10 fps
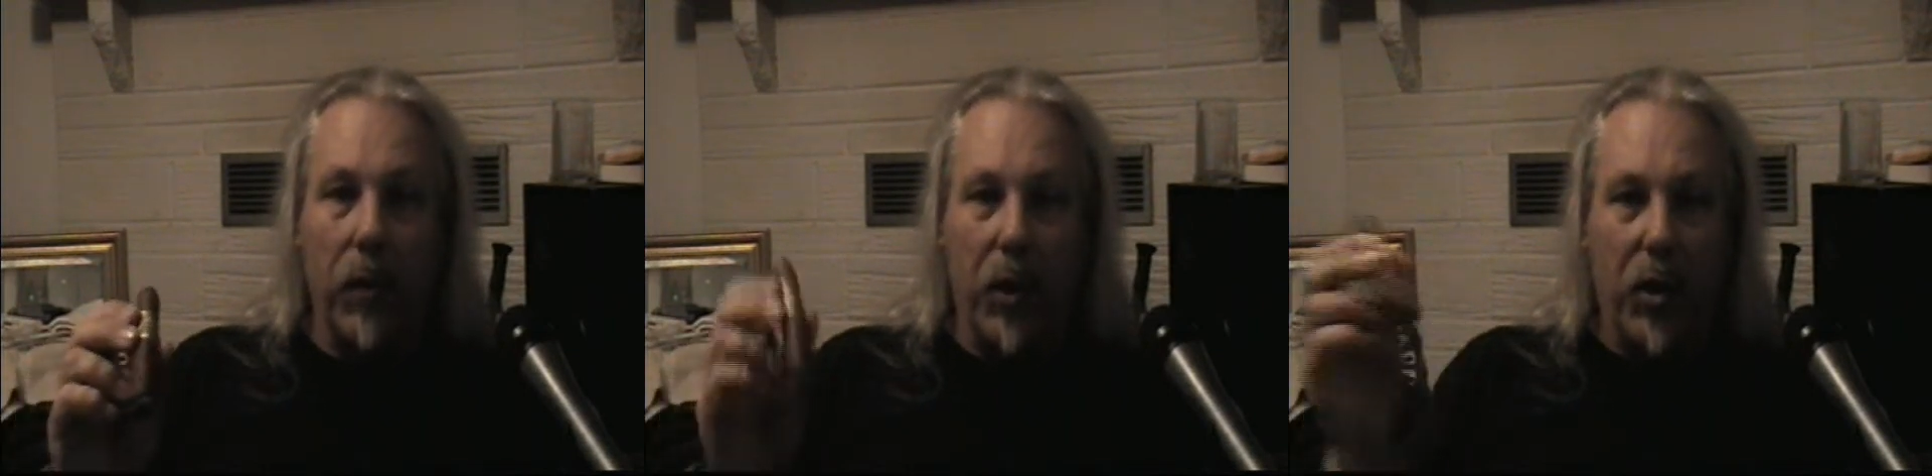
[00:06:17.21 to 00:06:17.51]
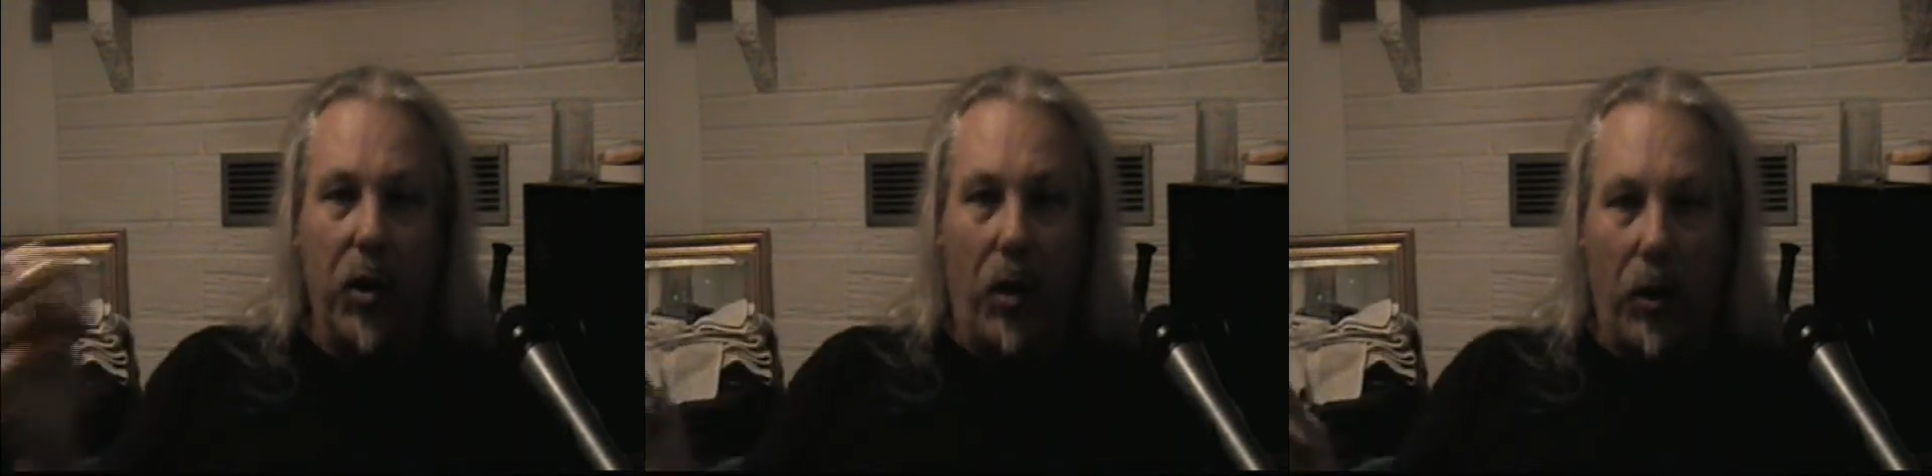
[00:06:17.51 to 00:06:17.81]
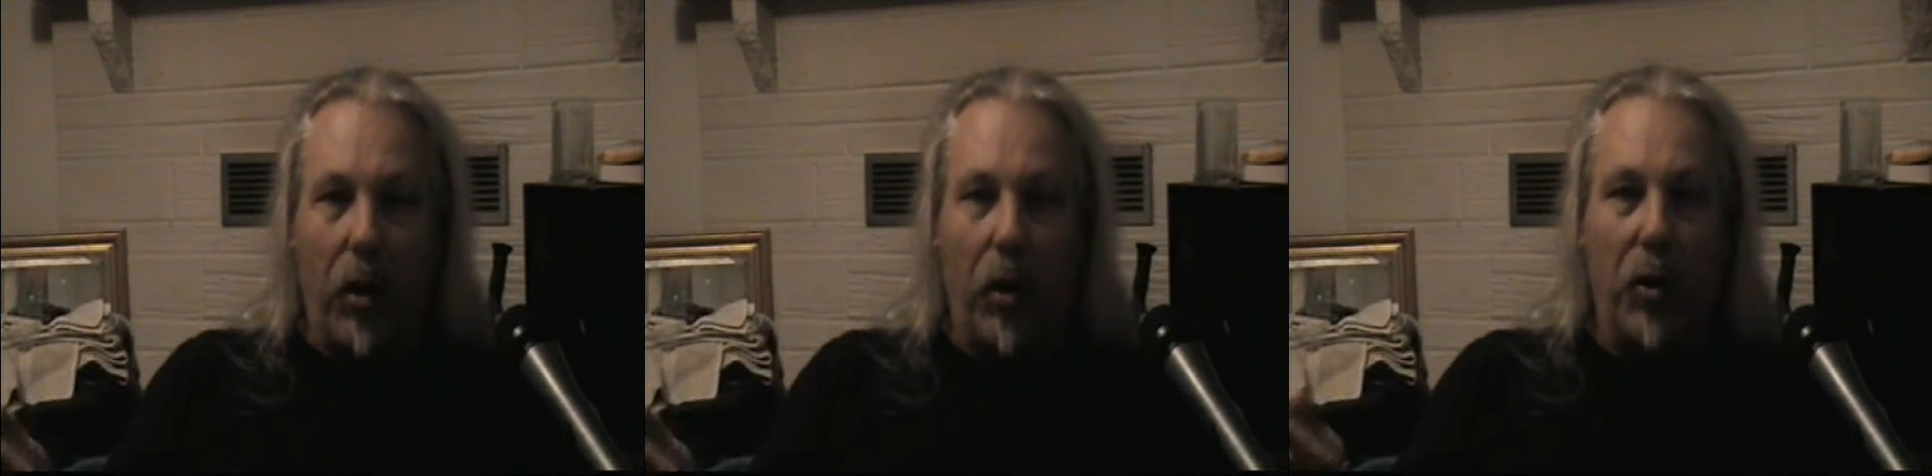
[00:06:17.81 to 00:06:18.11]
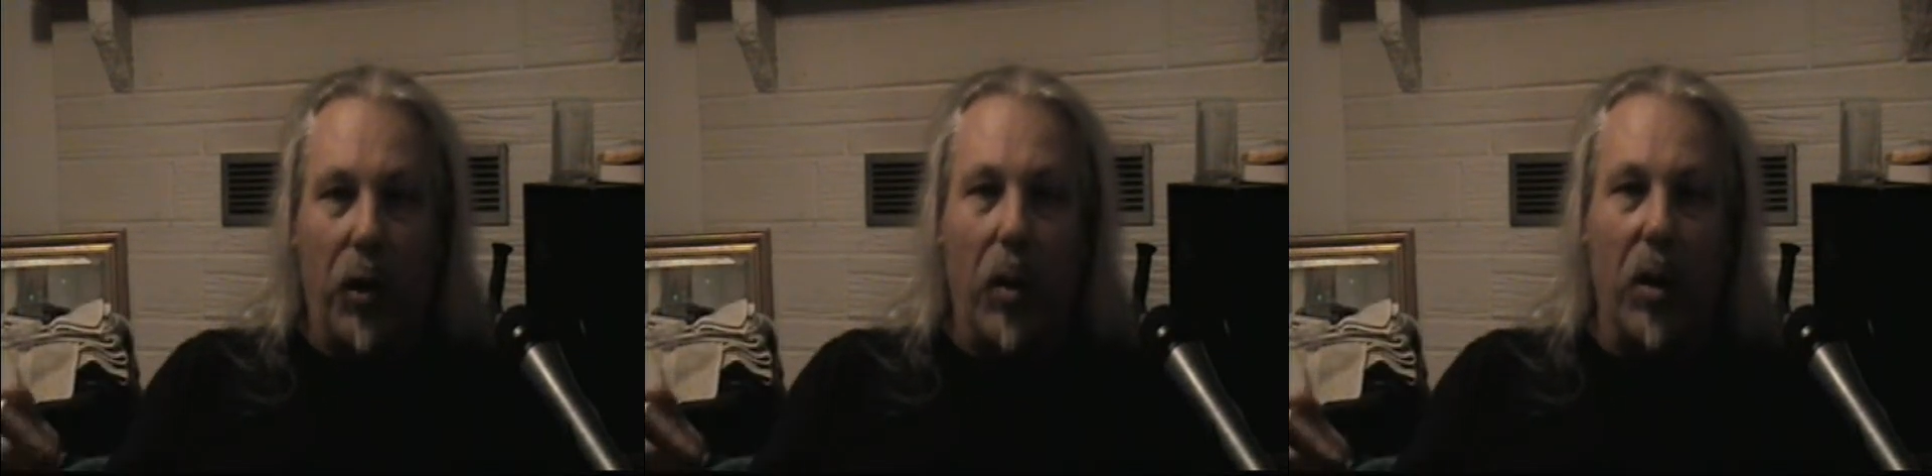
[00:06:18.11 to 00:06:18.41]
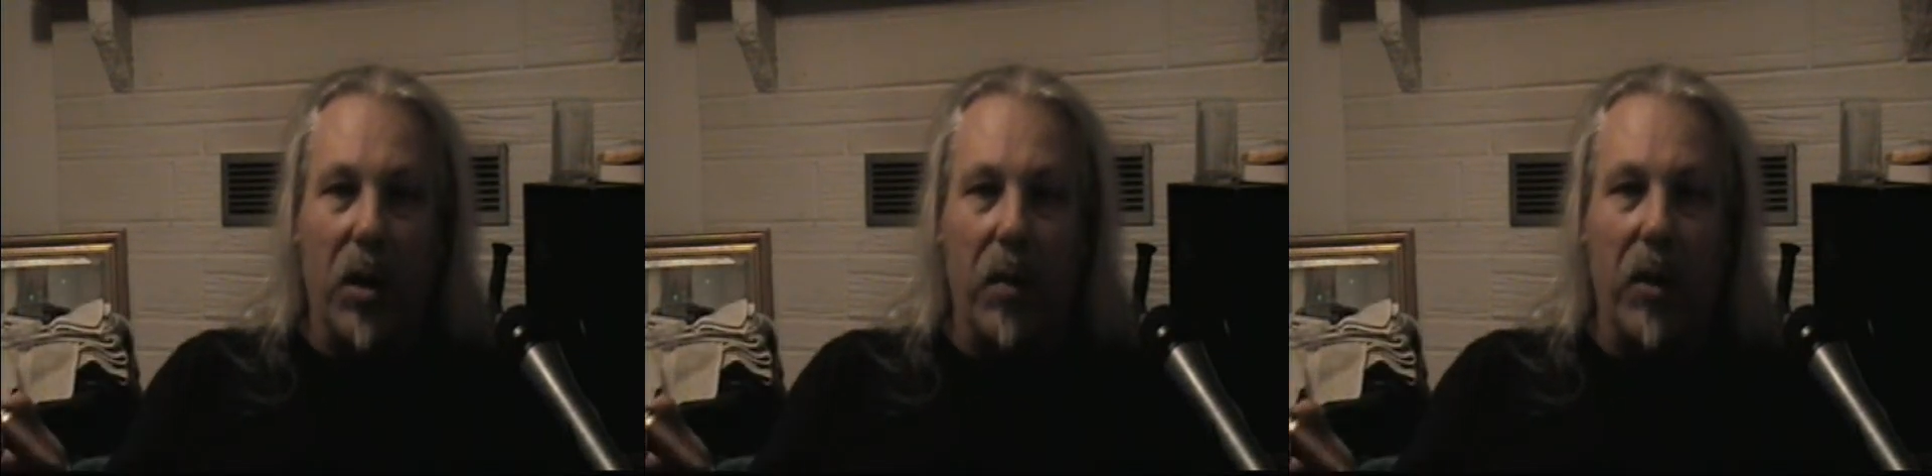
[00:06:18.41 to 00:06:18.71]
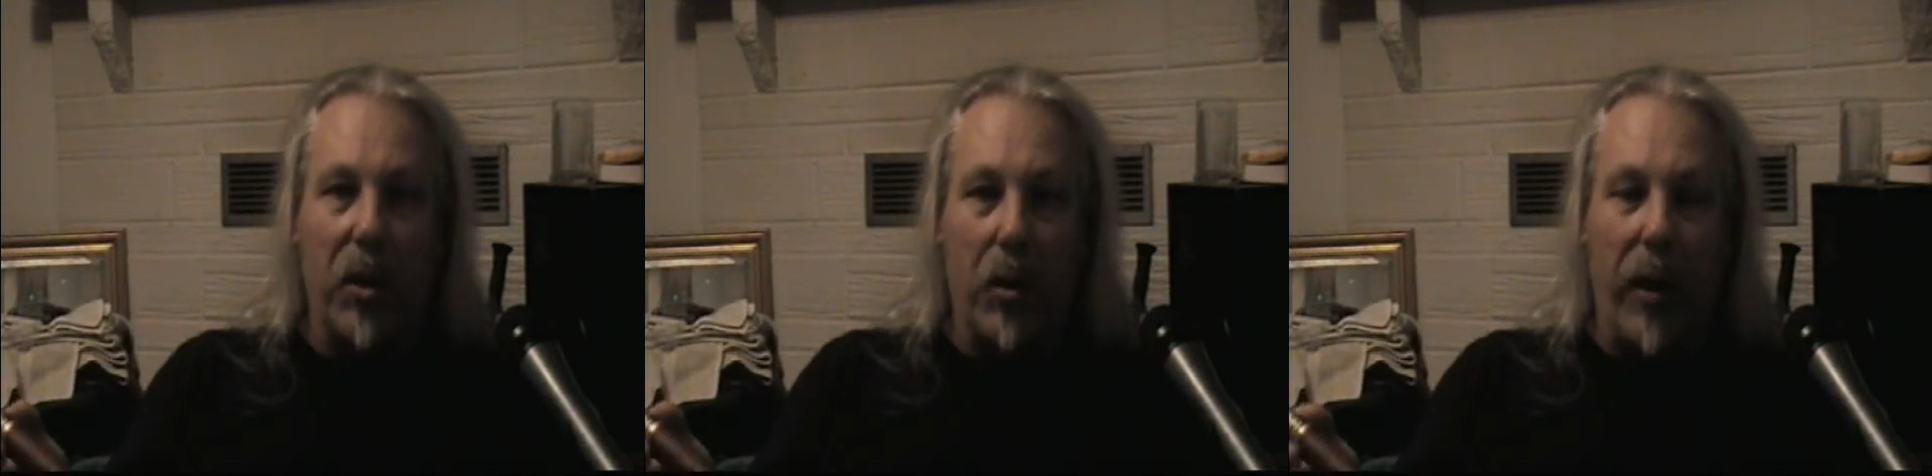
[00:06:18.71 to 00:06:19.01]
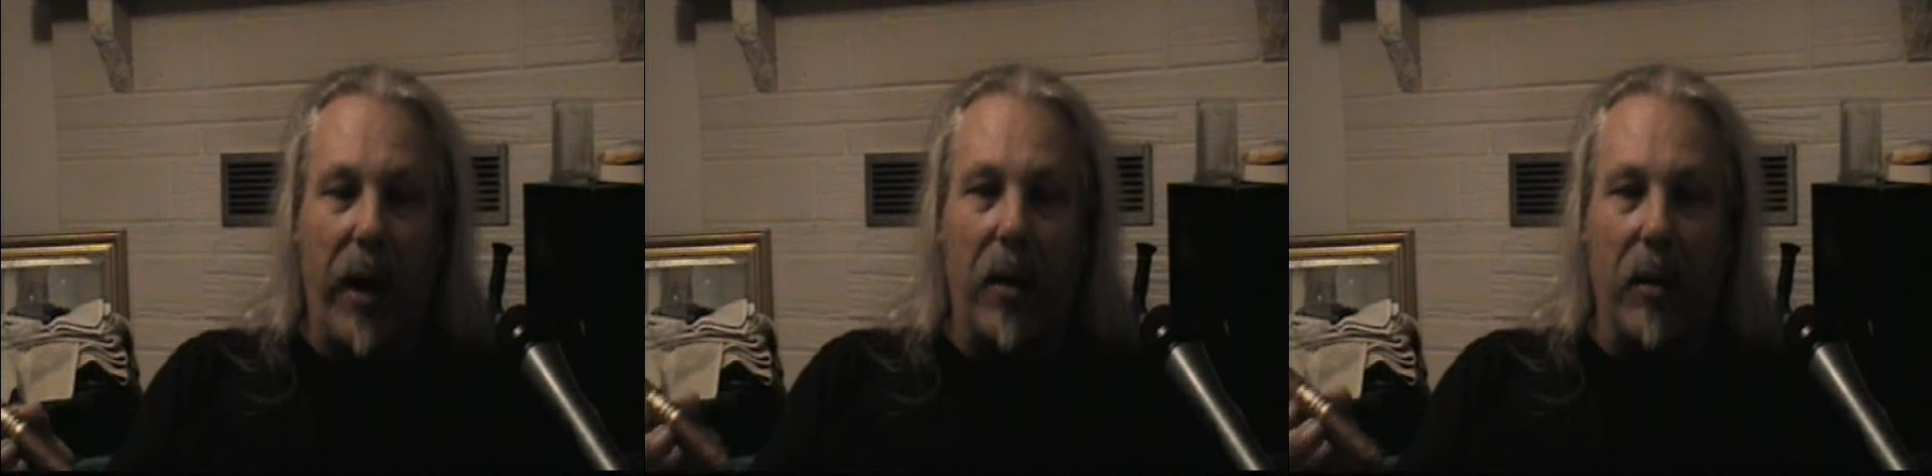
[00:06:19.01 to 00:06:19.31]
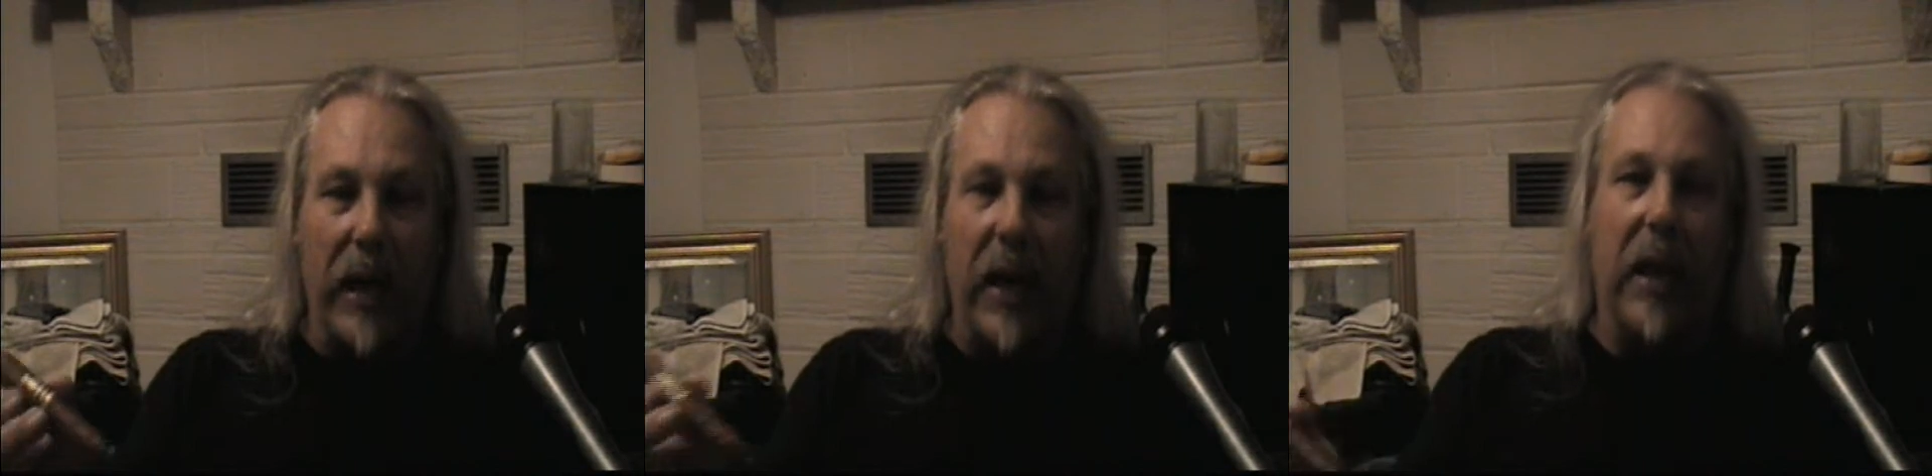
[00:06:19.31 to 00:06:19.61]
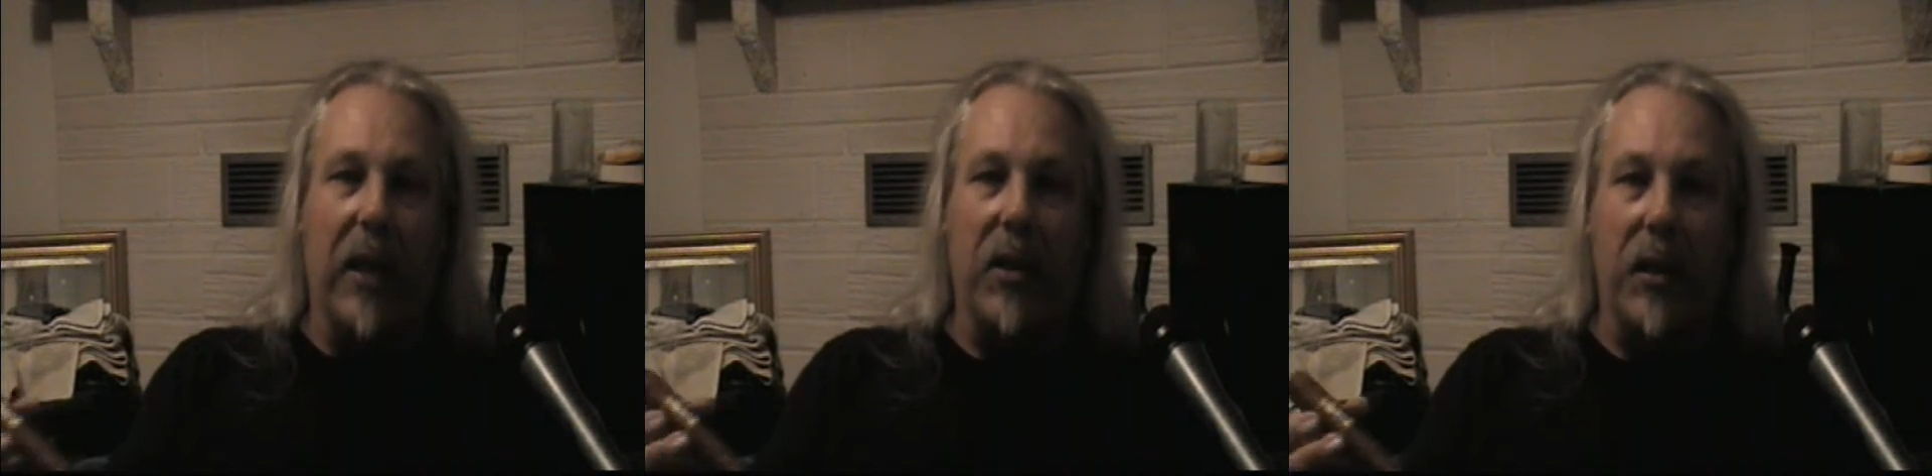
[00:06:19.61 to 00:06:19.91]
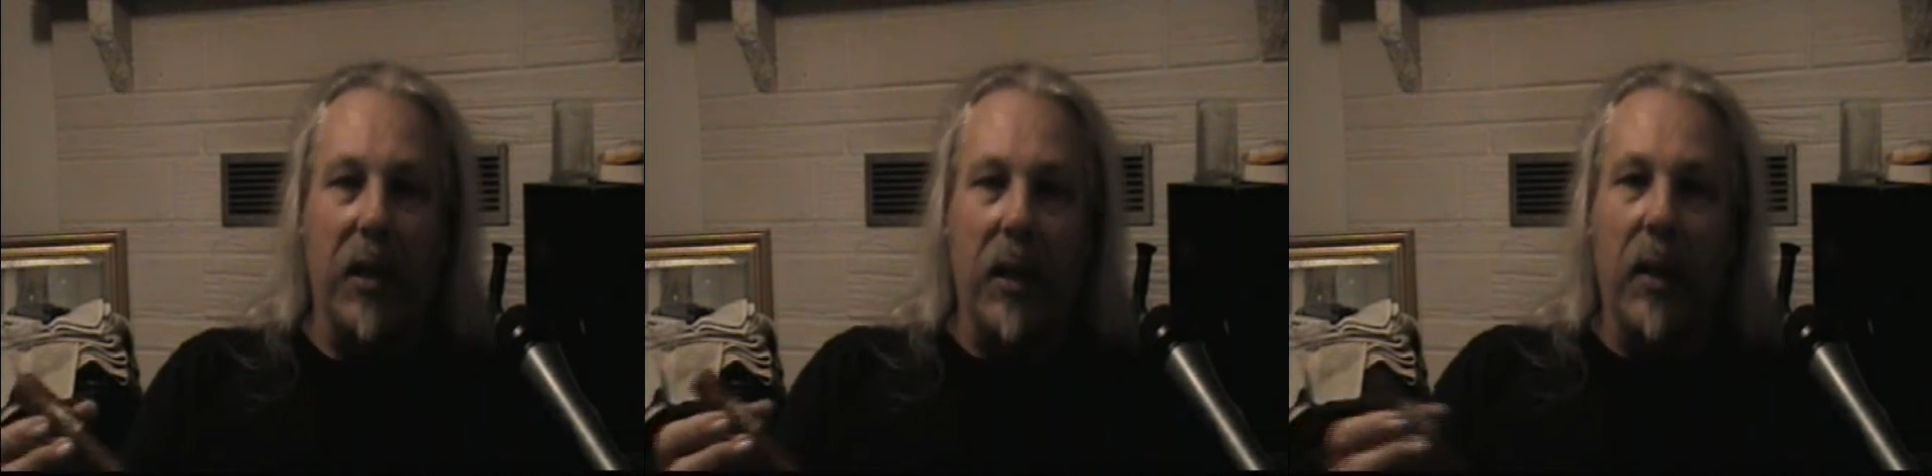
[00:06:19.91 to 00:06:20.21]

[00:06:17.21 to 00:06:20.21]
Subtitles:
Let's start controlling some of these tyrannical idiots,